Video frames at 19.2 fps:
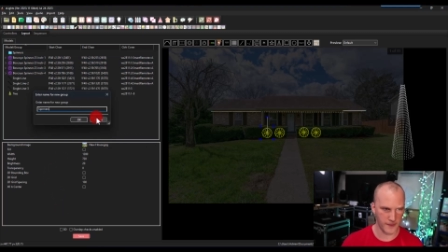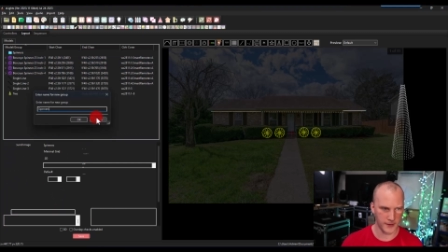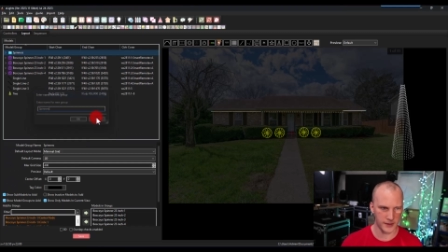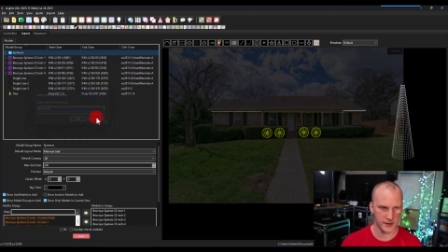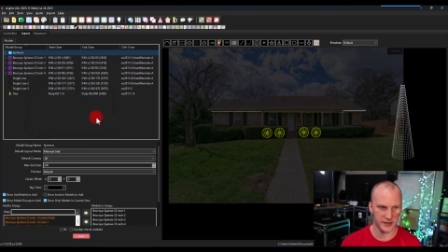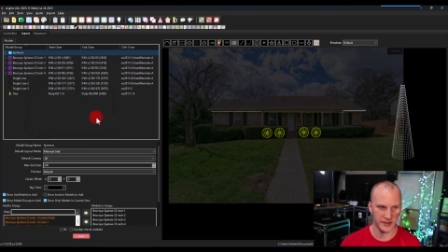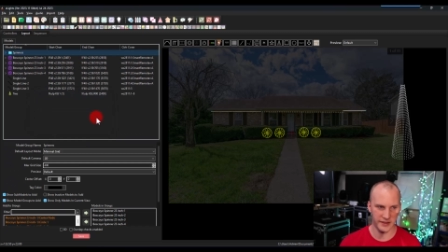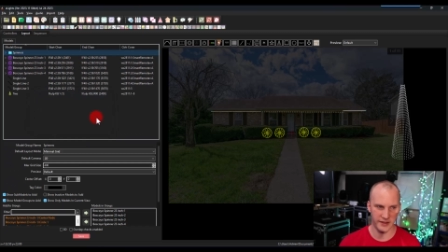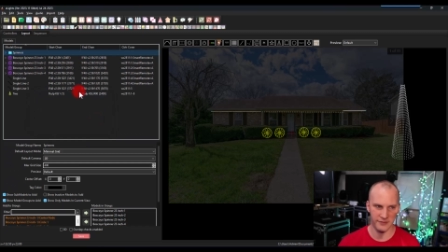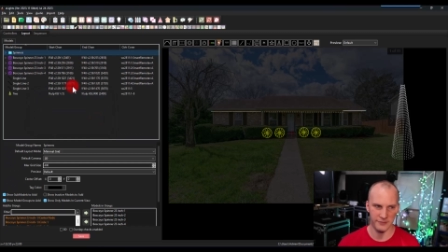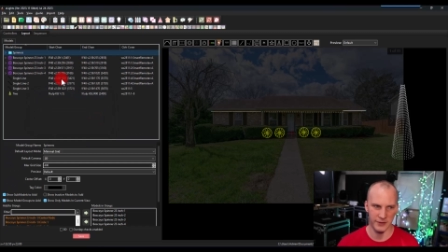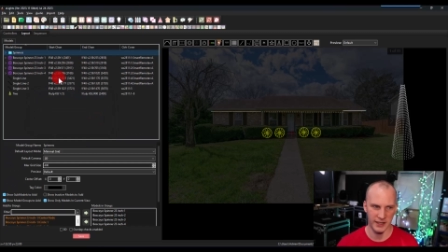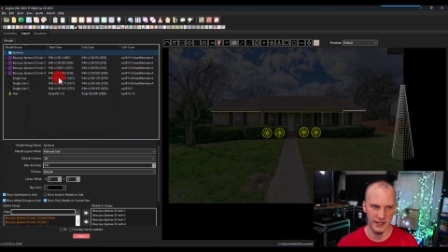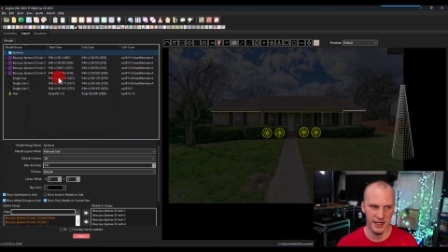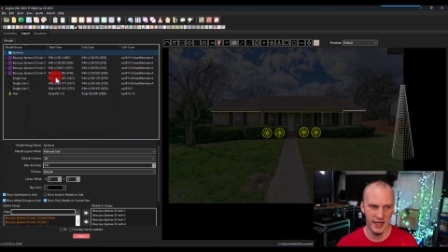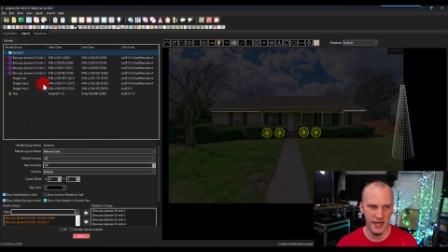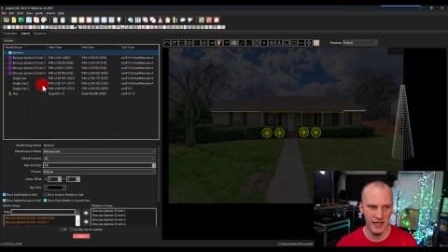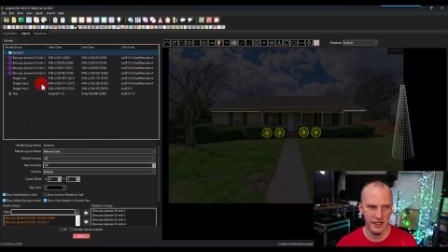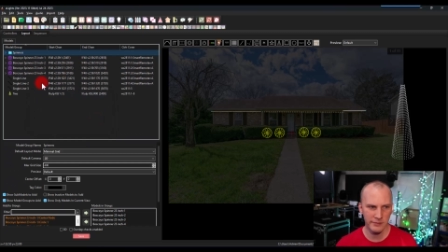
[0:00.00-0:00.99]
give it a
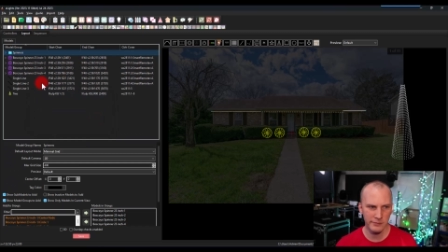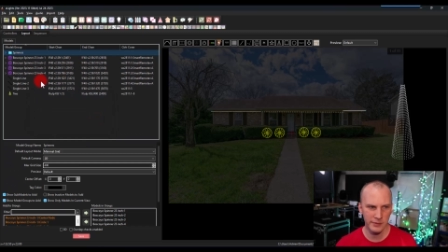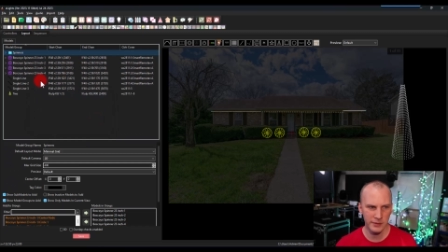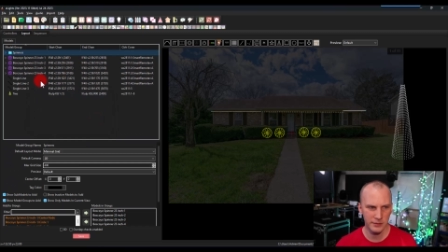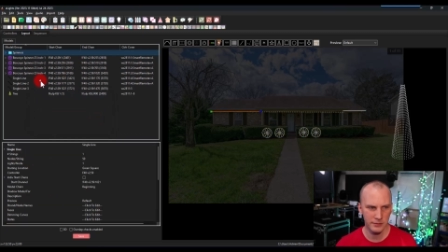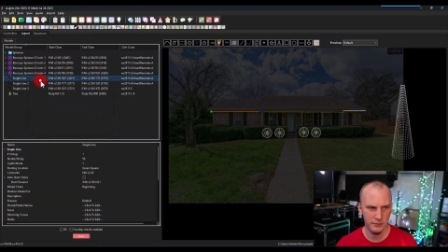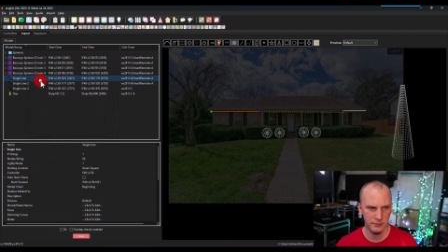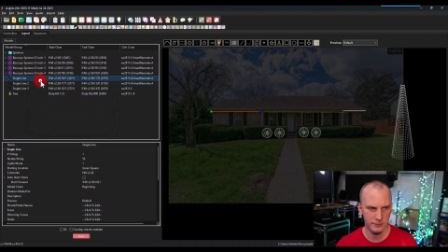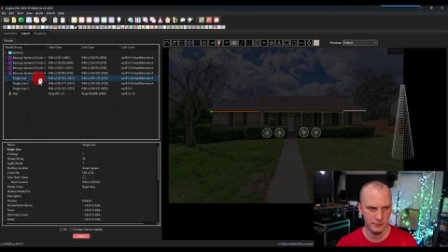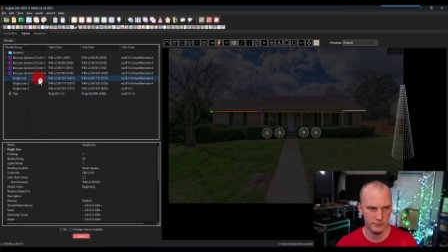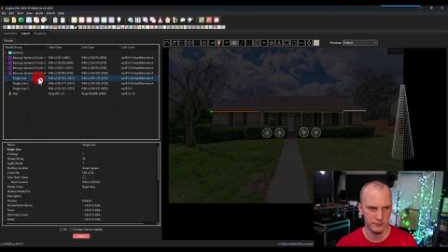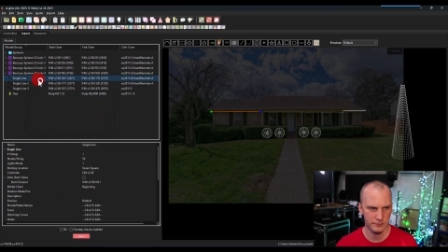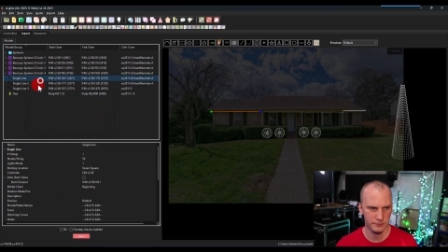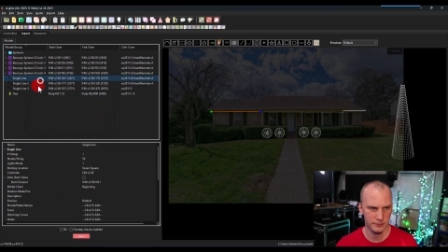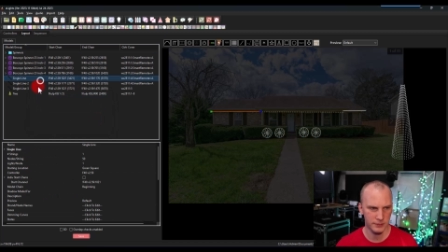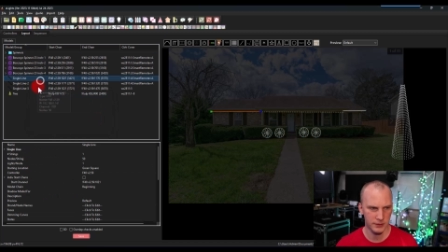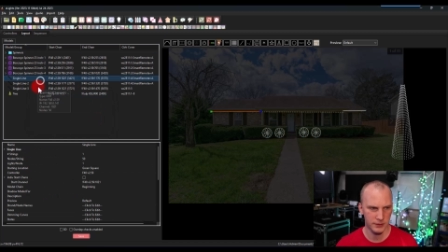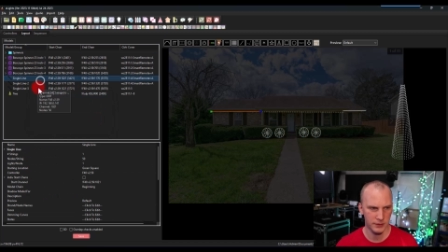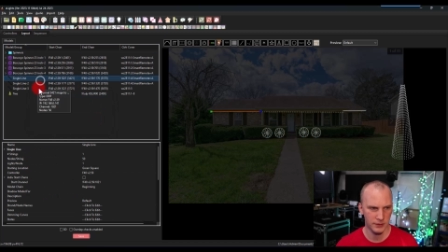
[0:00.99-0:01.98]
name.
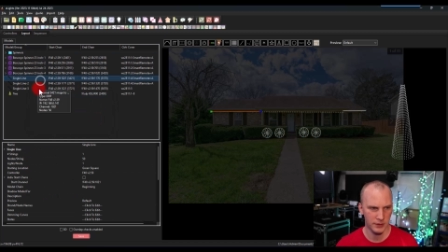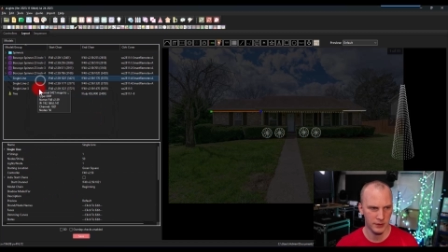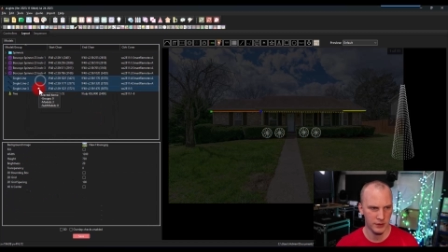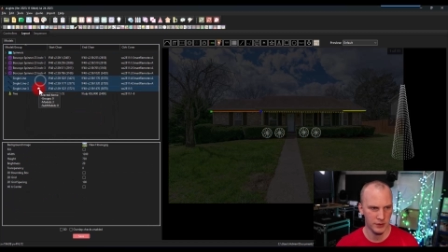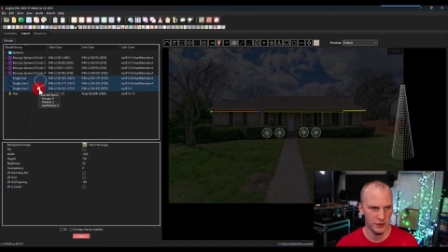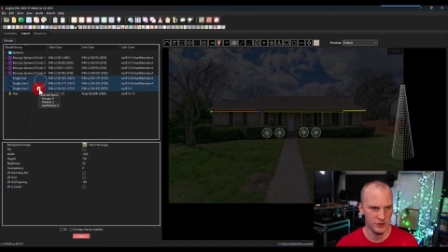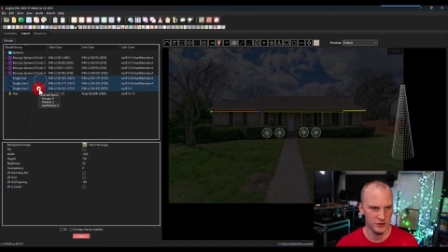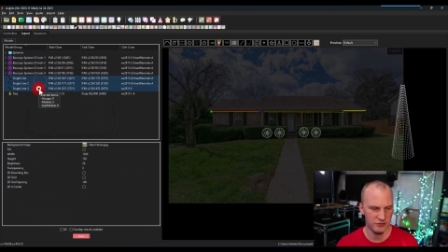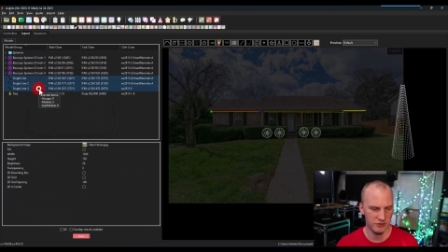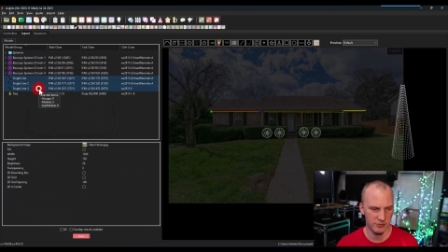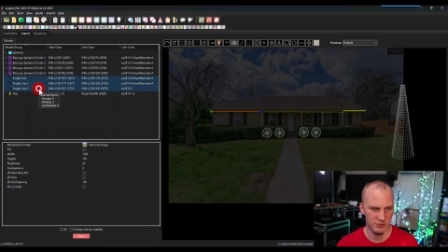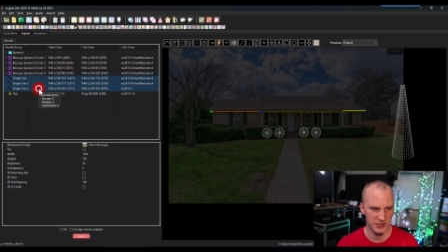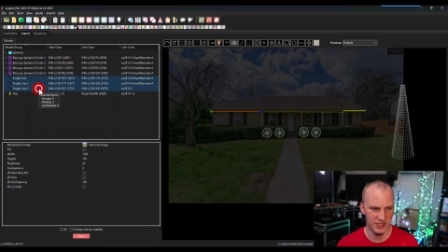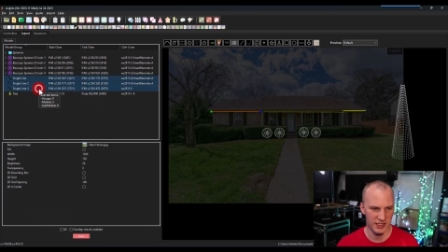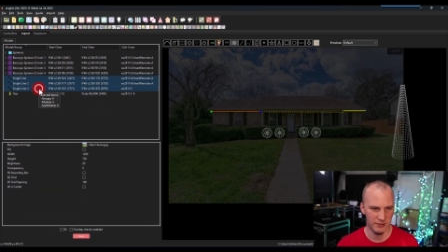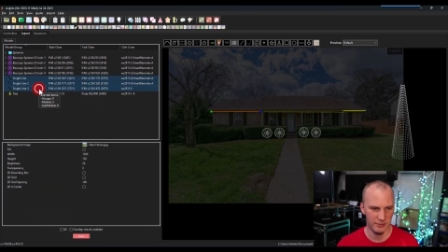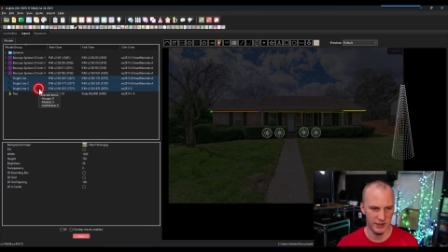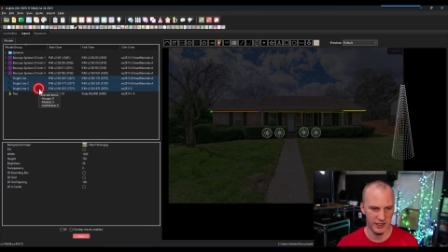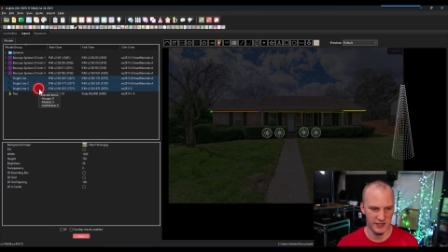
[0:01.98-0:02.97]
So I'm just
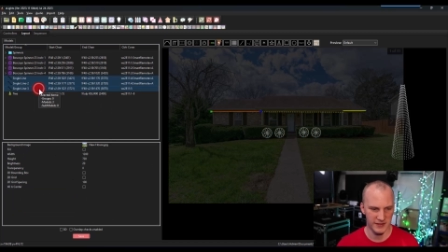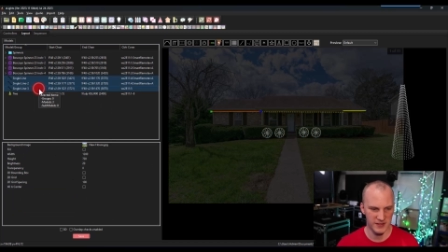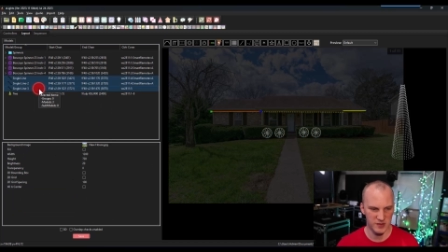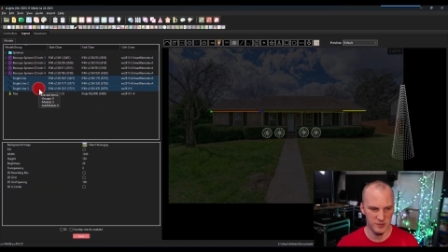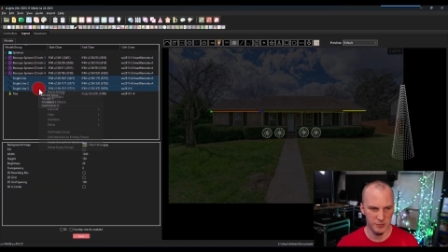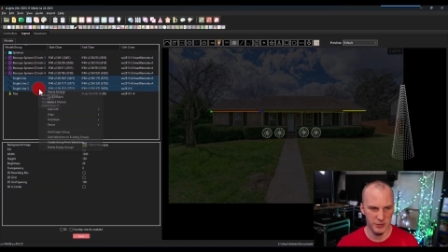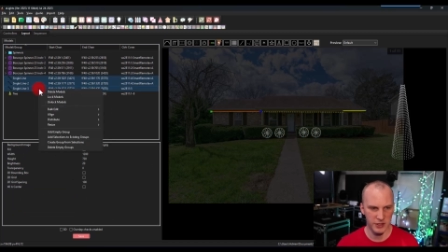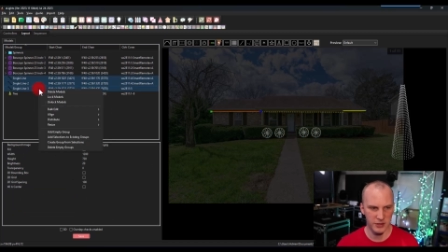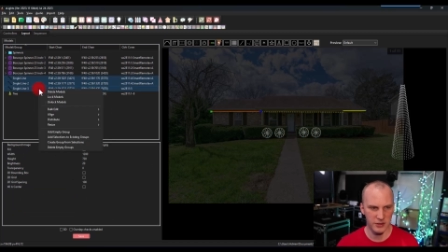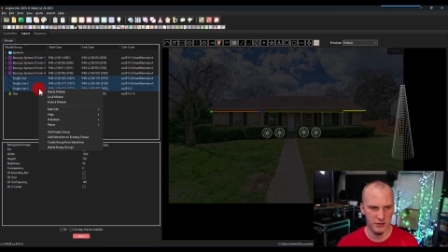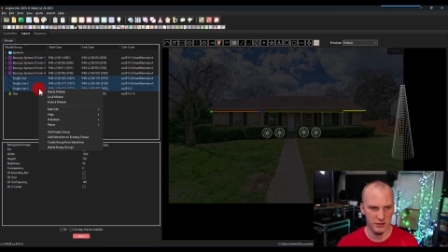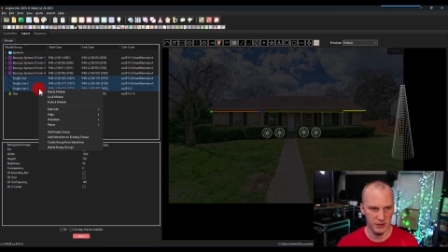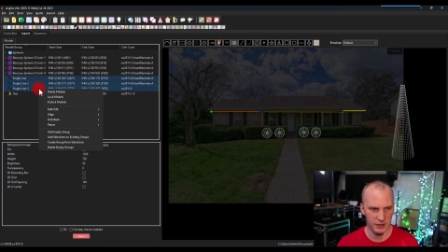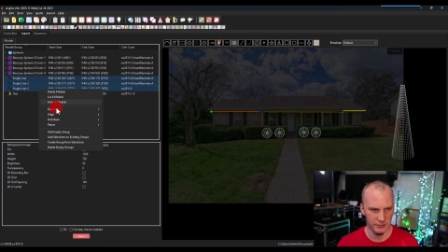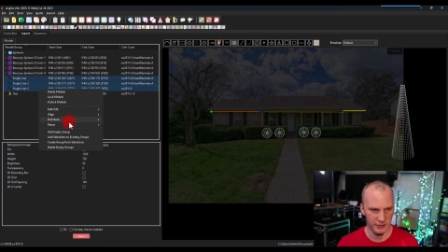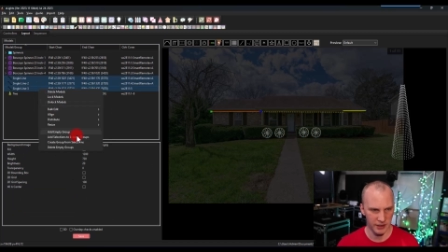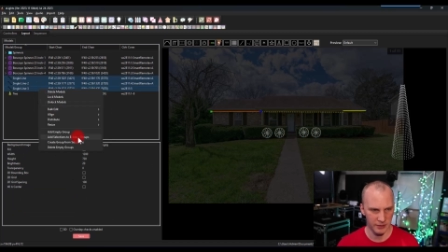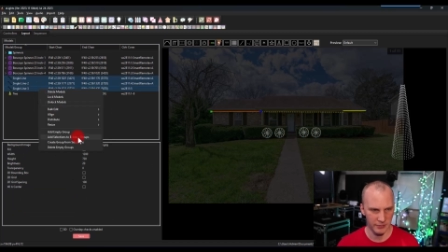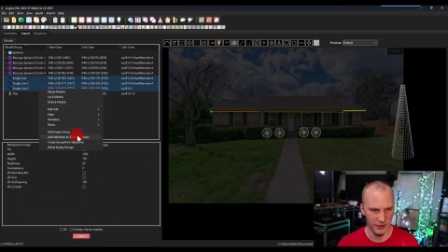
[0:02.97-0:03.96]
going to make a spinner.
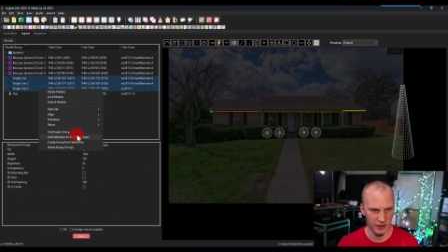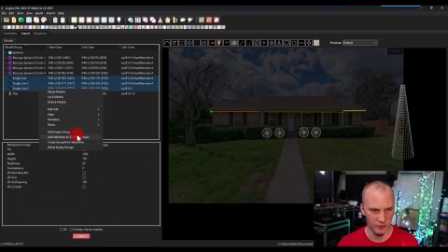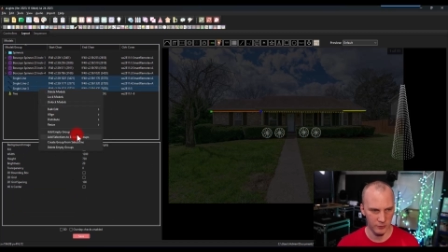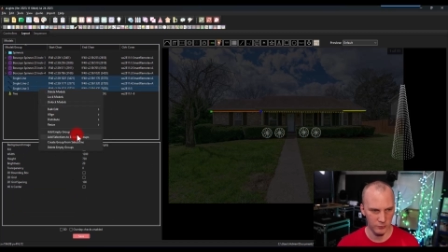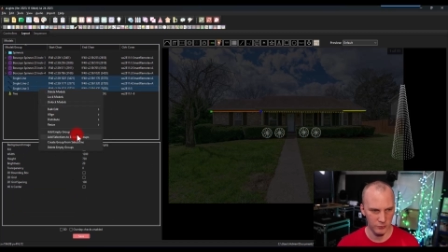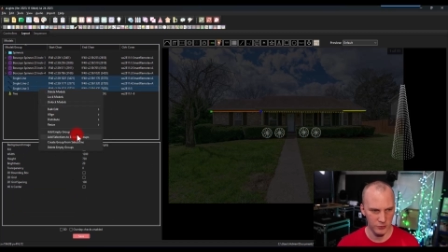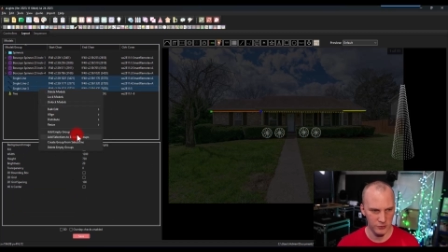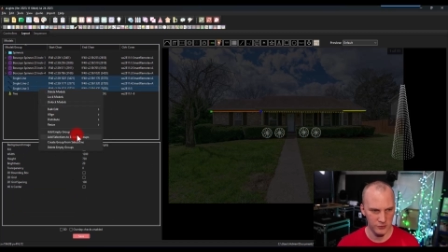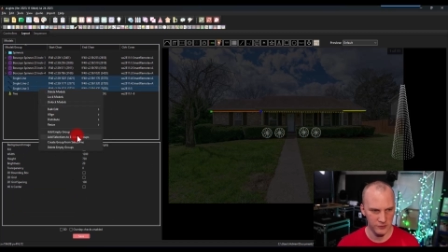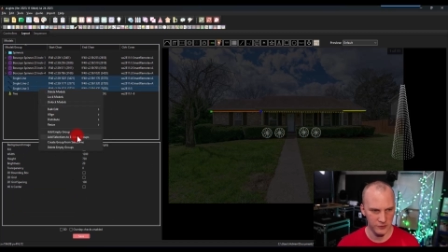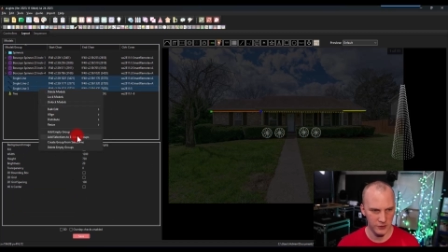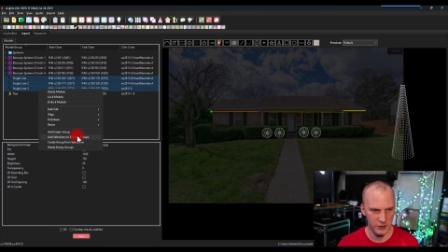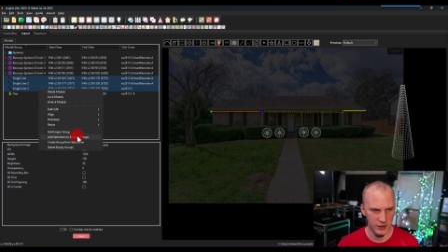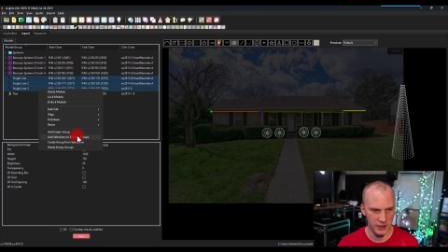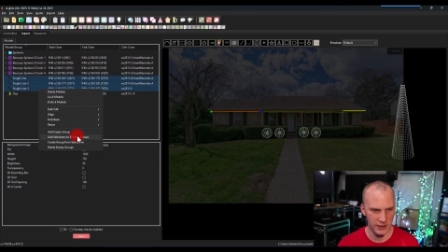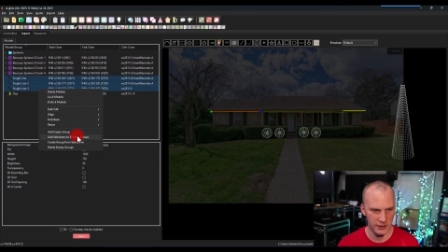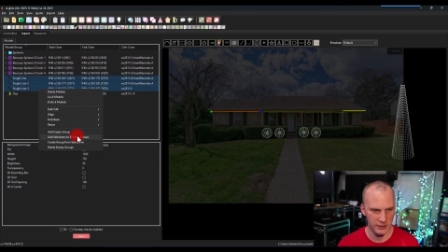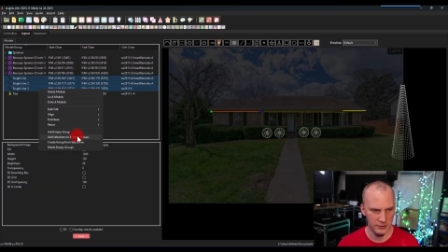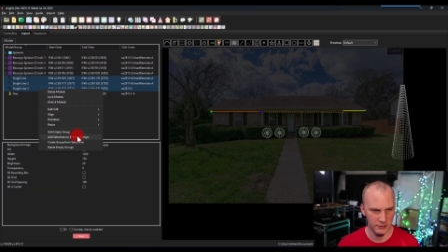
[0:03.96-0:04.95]
I'm going to make a roof line.